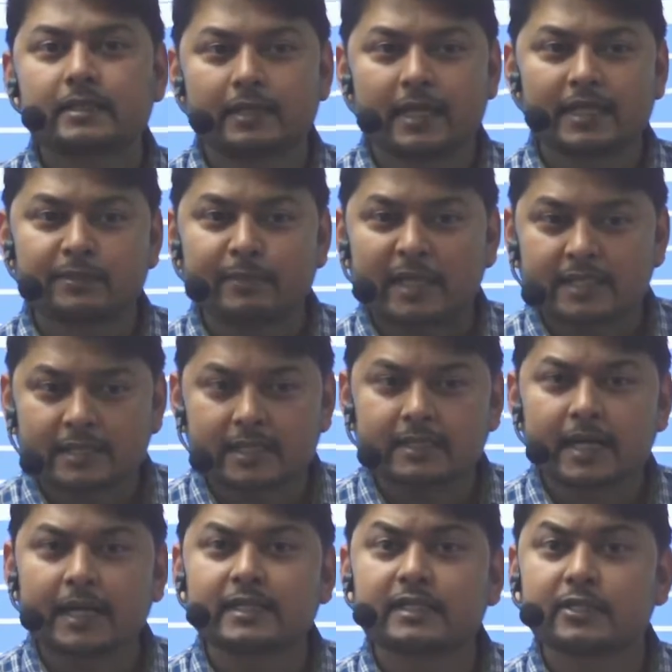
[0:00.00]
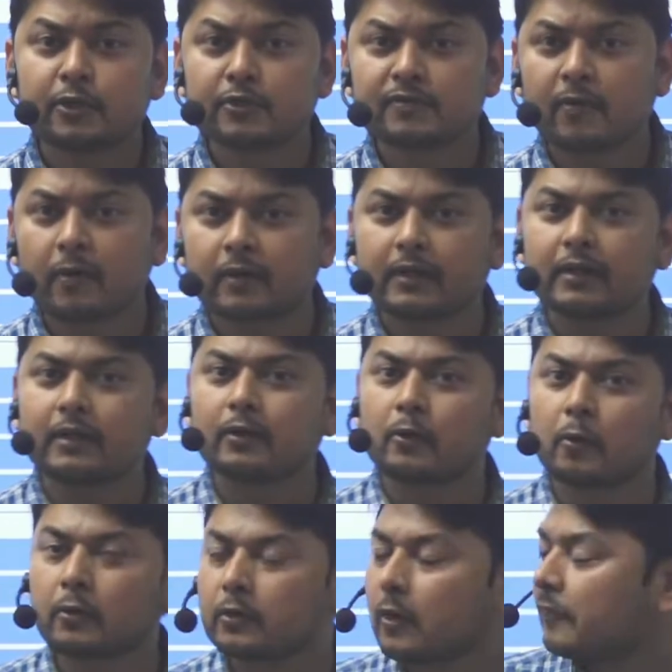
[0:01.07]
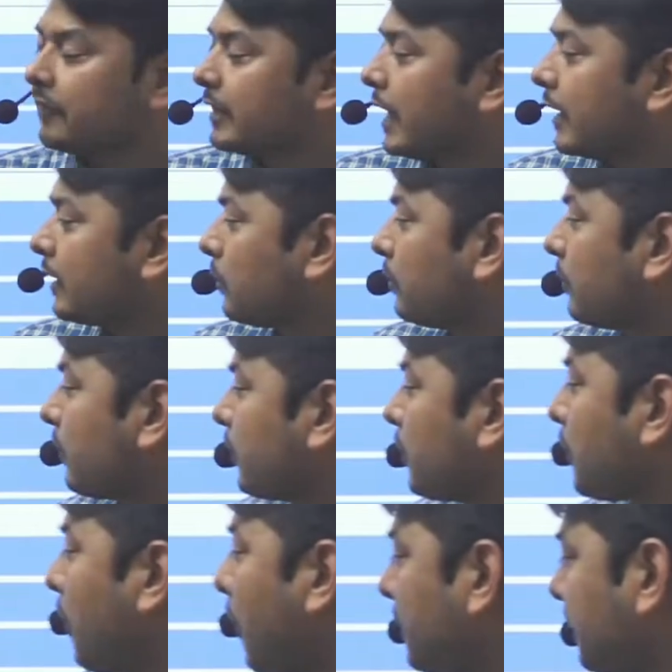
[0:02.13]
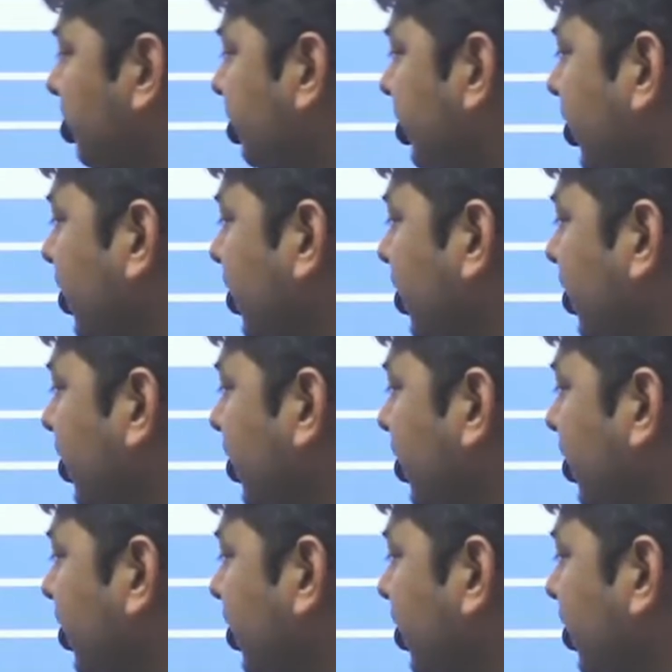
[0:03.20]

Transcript: less pesticides used for the growth of that crop.